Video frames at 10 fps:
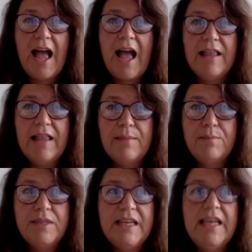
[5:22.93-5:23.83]
and
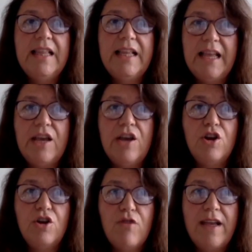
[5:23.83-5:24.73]
particularly
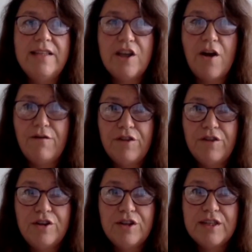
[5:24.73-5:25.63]
greater
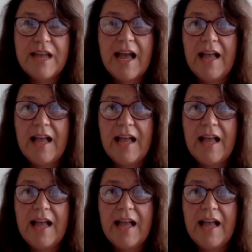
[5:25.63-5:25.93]
confidence